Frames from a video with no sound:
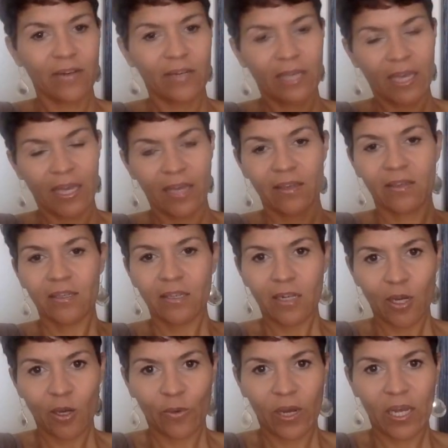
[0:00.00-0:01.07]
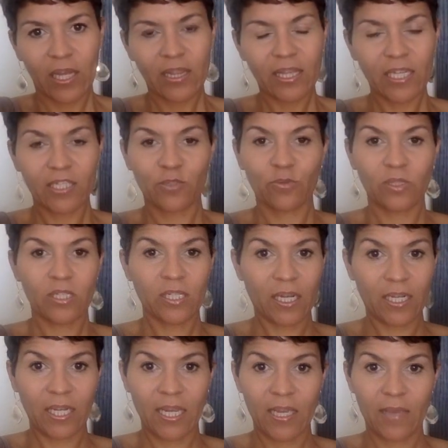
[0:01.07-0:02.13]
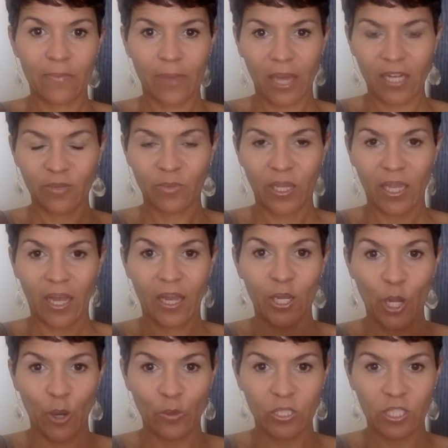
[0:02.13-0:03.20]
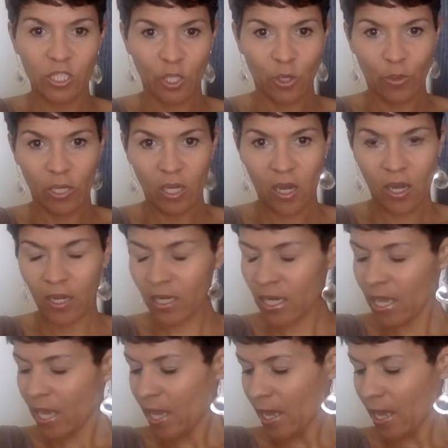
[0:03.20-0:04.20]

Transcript: okay, you know what, that's really not going to impact me. I know what's going on.